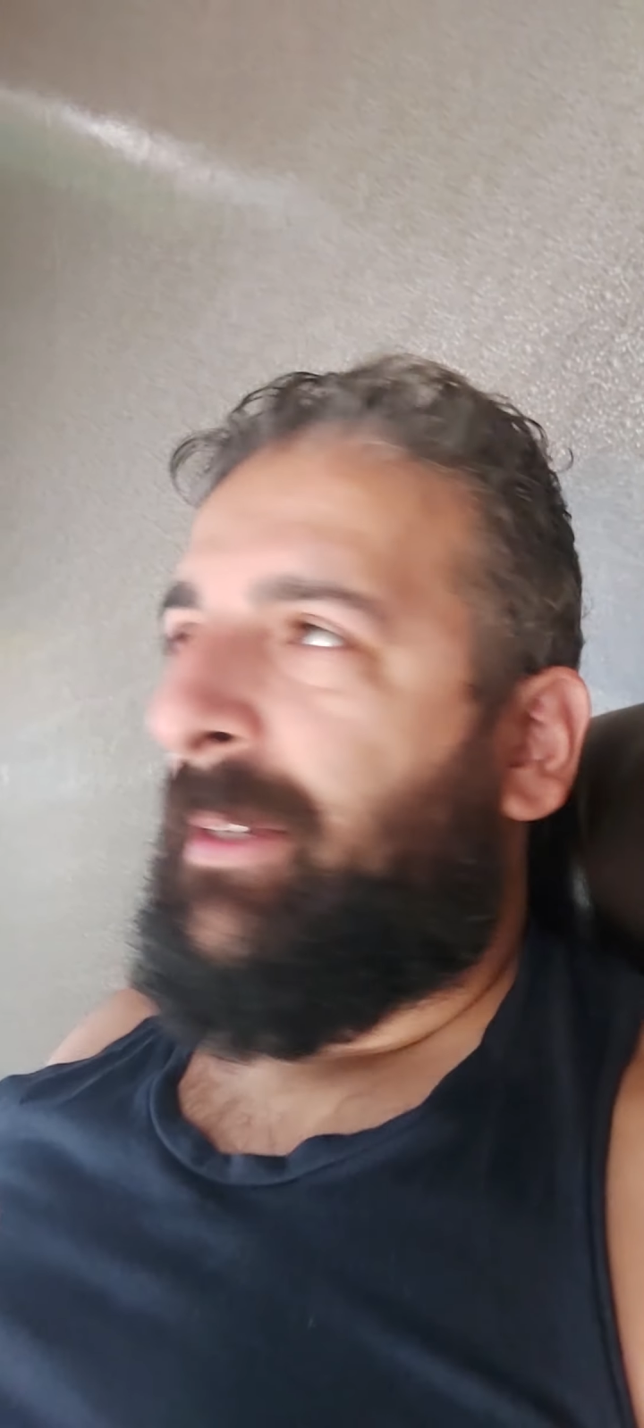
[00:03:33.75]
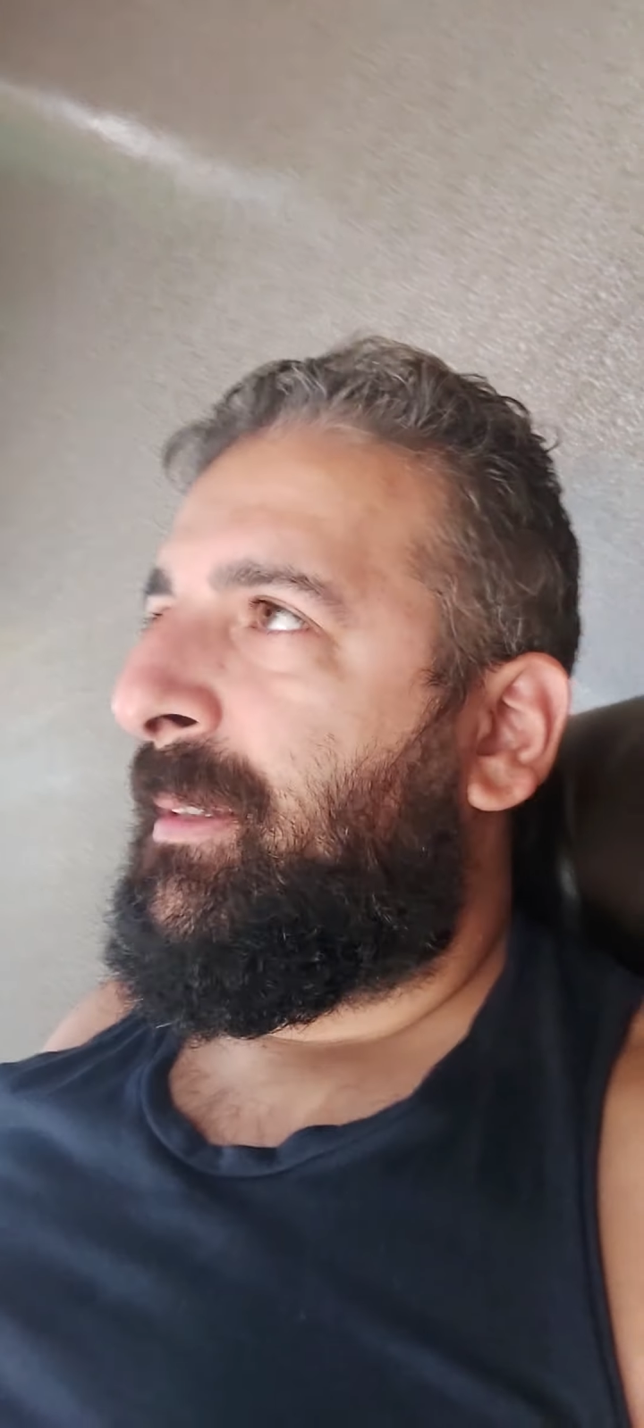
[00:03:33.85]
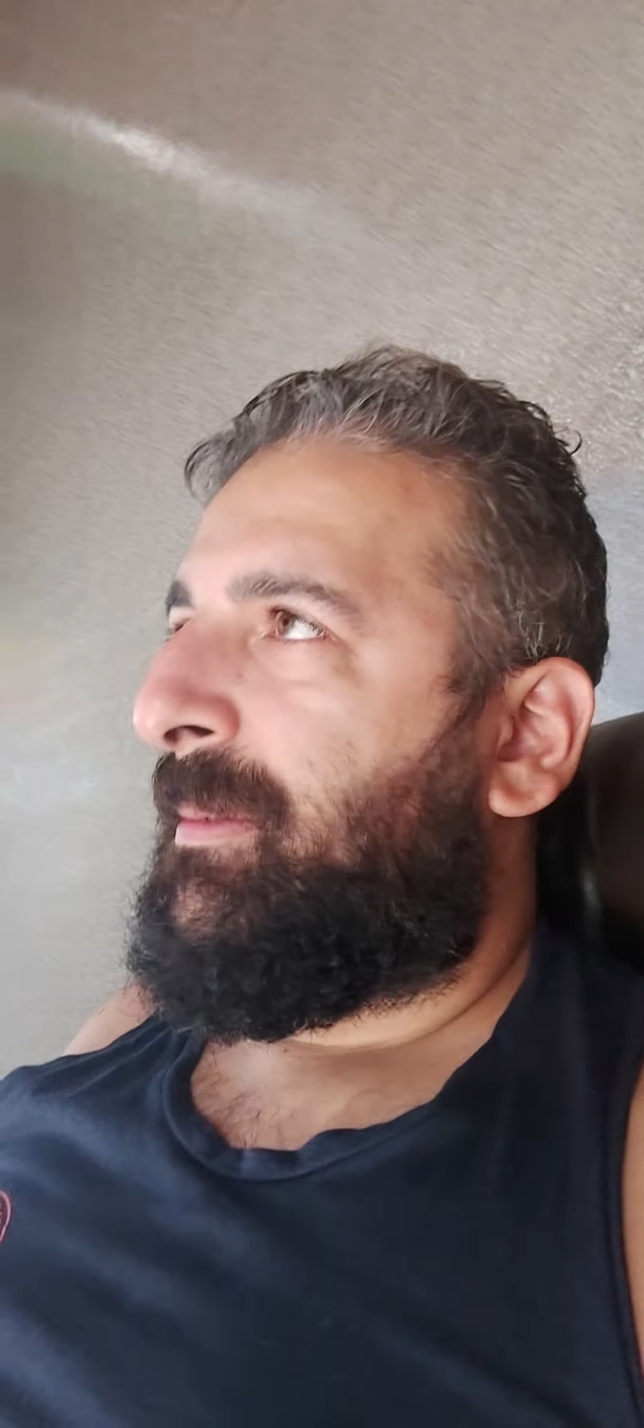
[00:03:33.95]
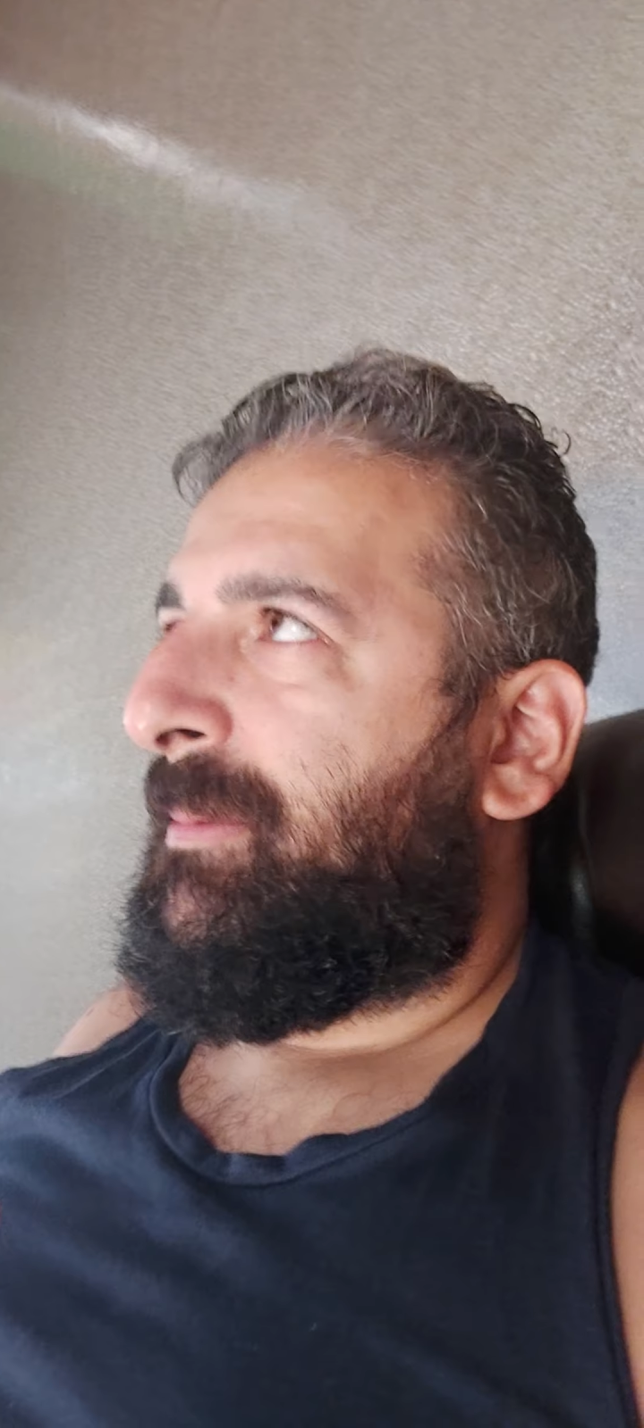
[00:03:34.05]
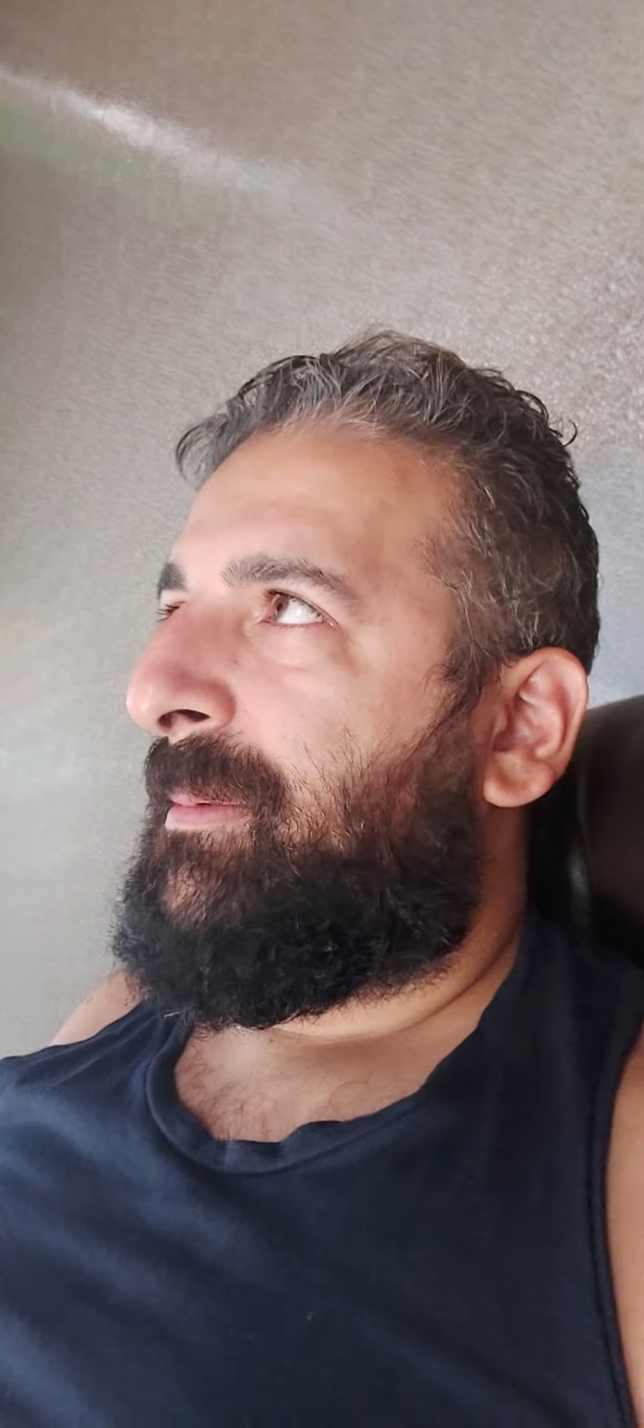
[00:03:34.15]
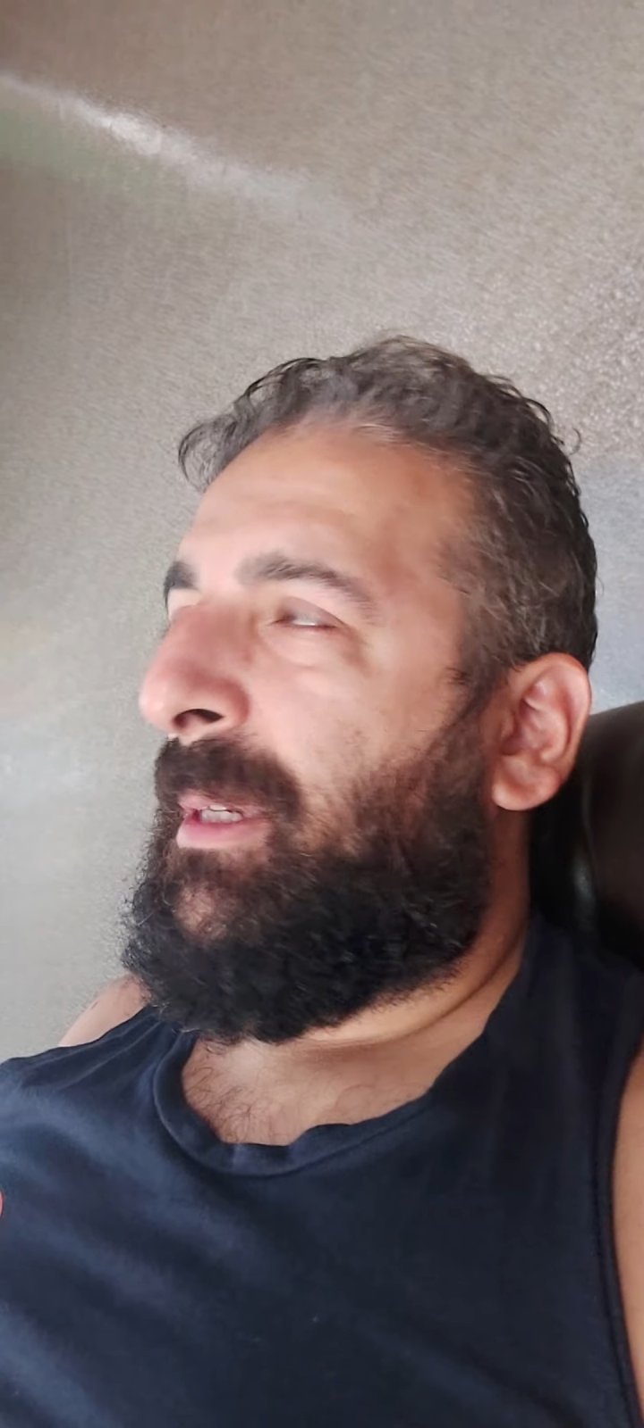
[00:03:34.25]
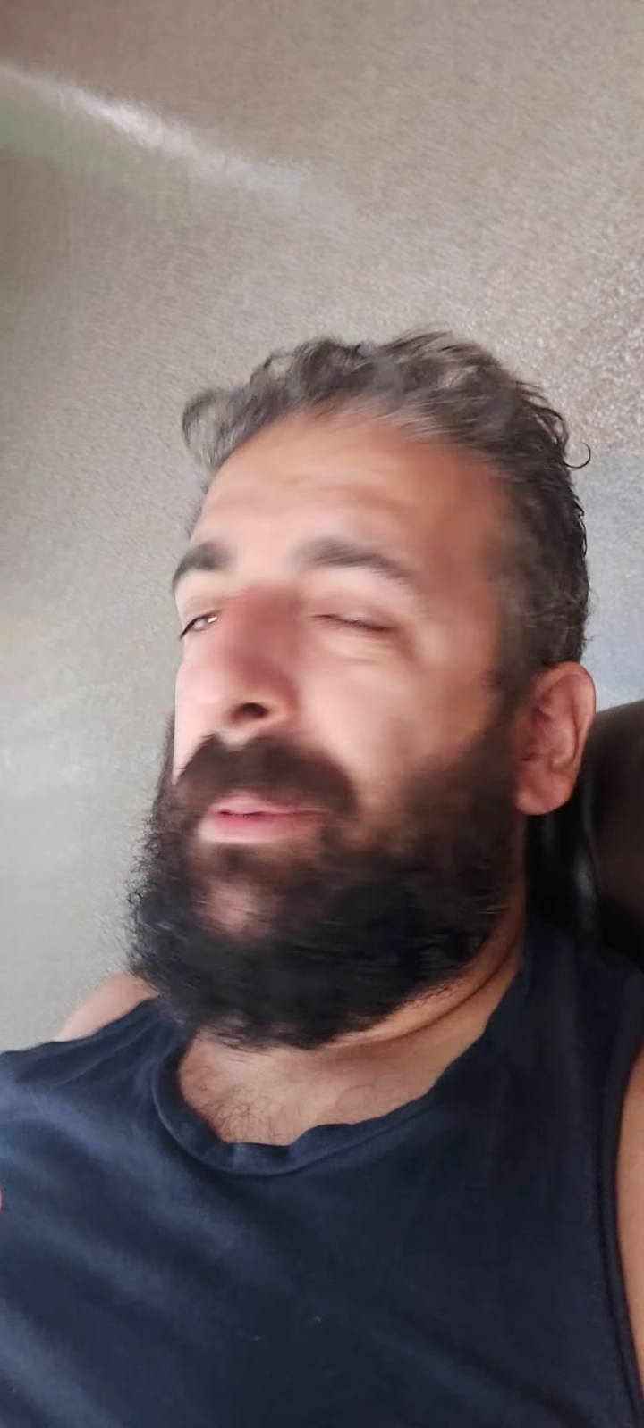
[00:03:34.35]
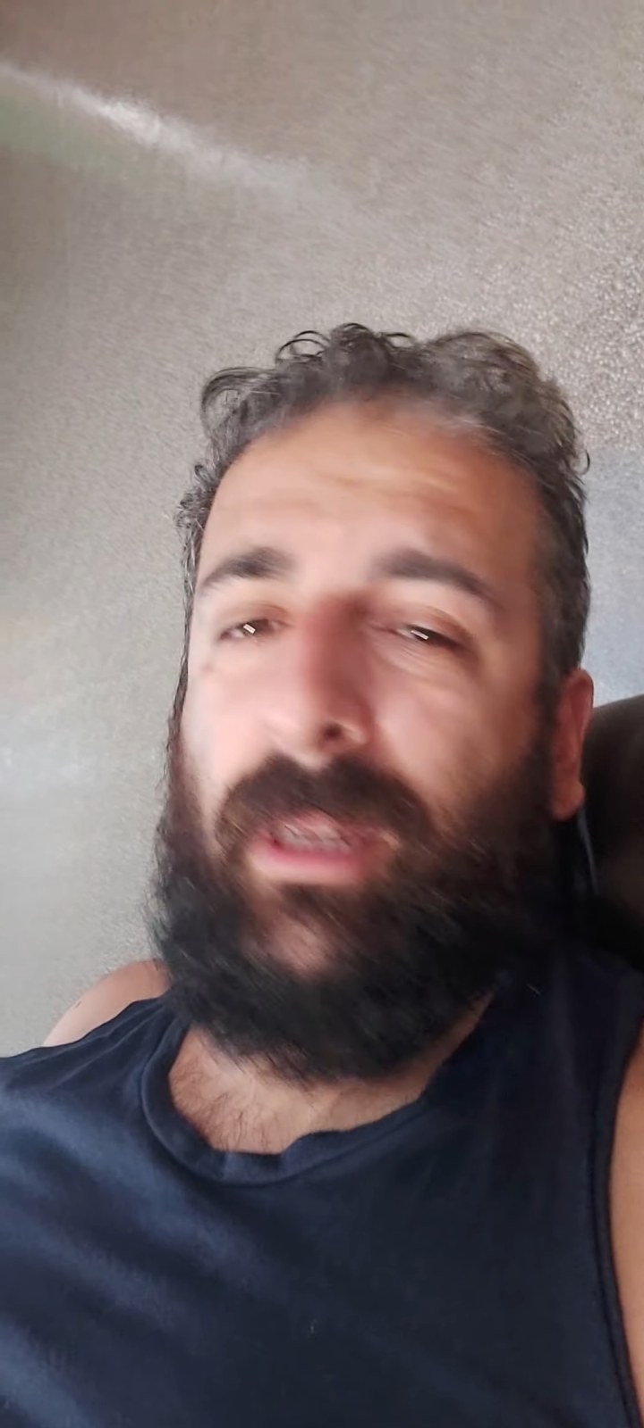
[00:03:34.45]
and it